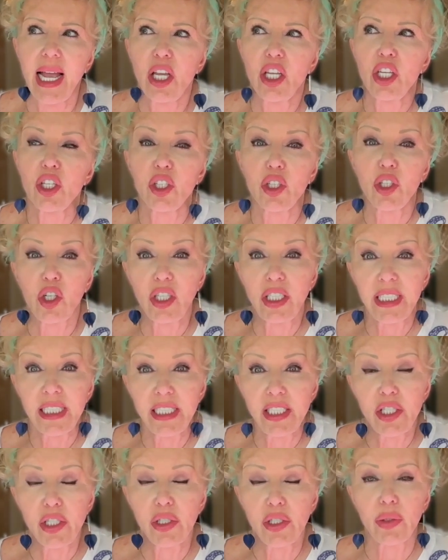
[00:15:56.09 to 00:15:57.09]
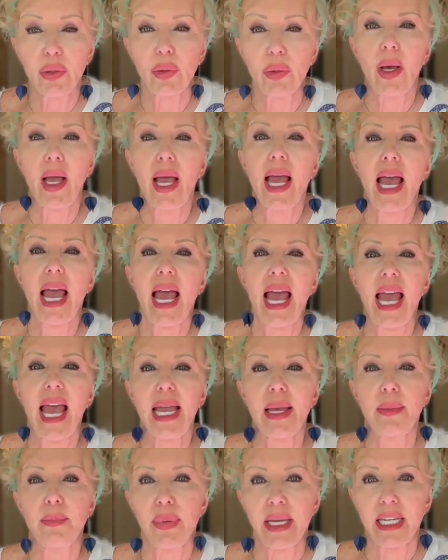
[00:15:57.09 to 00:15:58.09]
you'd gone into
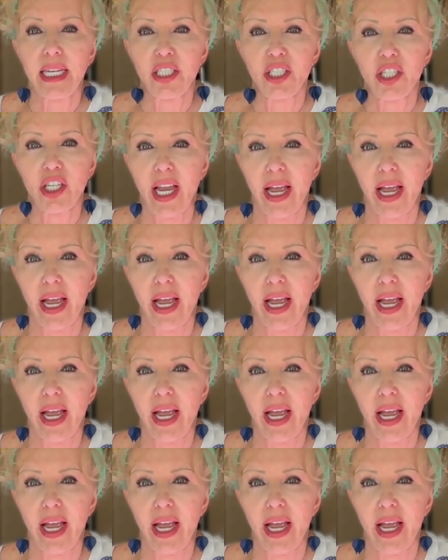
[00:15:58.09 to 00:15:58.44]
a beach